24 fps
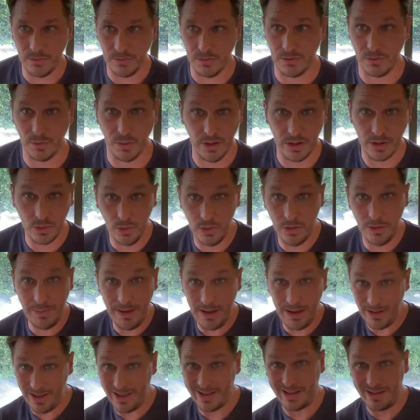What's really cool
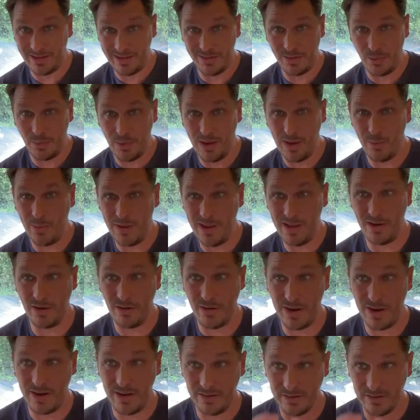about like the way we
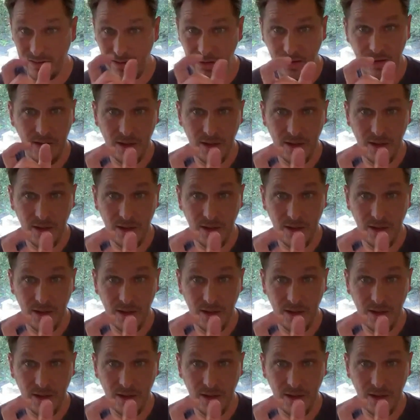integrate is